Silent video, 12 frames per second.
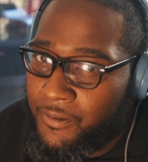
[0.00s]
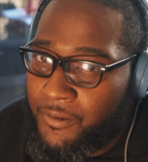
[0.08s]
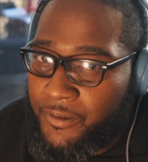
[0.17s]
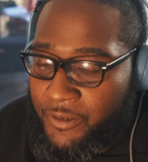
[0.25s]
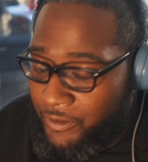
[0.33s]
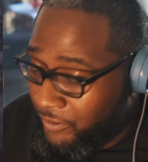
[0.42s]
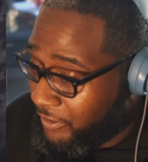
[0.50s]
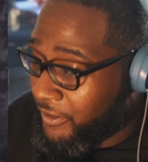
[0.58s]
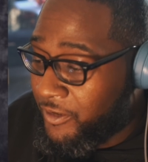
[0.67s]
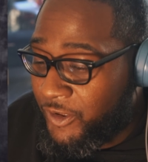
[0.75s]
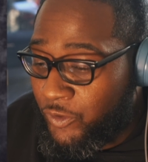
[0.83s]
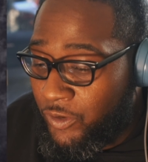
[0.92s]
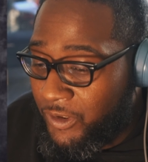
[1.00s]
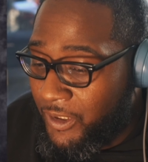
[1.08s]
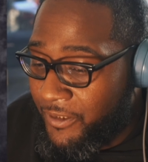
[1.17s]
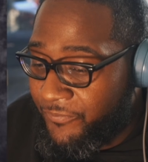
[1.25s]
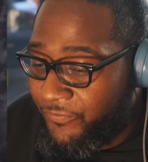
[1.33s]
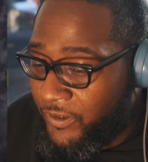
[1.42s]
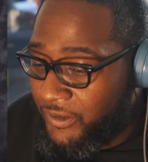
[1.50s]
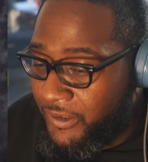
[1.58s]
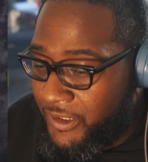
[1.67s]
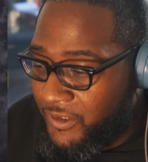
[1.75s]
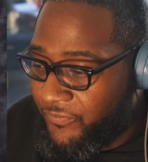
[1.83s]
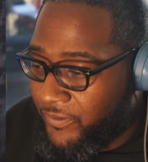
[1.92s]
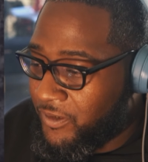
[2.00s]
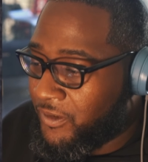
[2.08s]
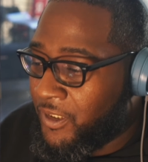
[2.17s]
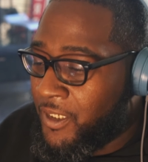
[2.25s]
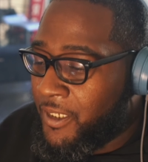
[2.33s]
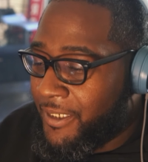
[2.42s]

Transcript: you're learning the shortcut first things first.